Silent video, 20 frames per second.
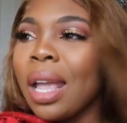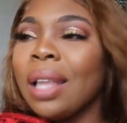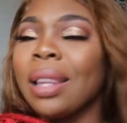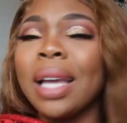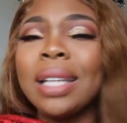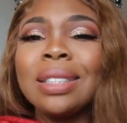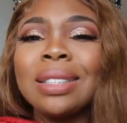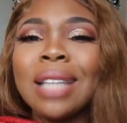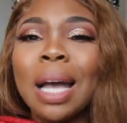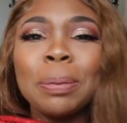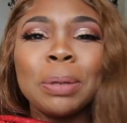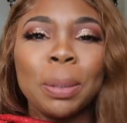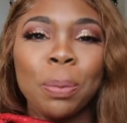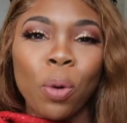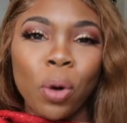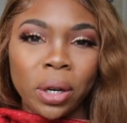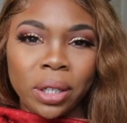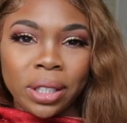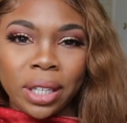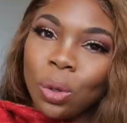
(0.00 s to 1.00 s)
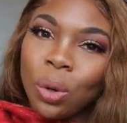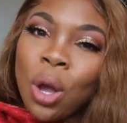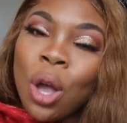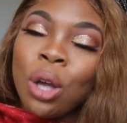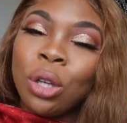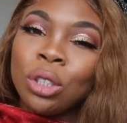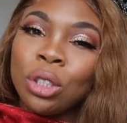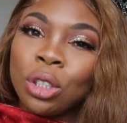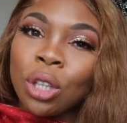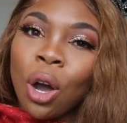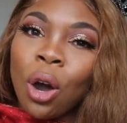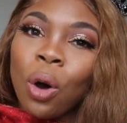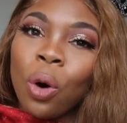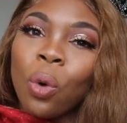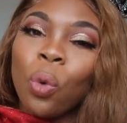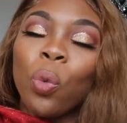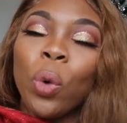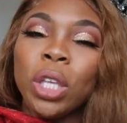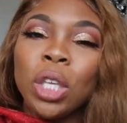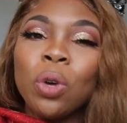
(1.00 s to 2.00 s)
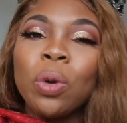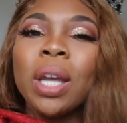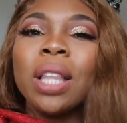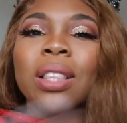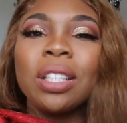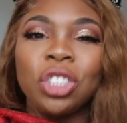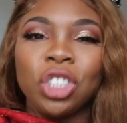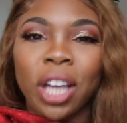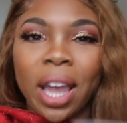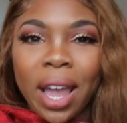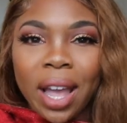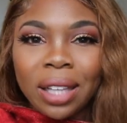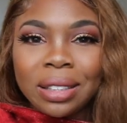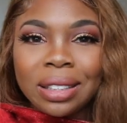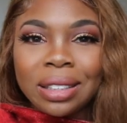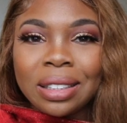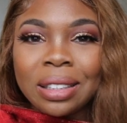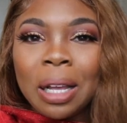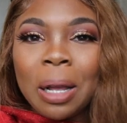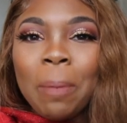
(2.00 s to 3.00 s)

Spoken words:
Like, stop supporting you. So when you get the chance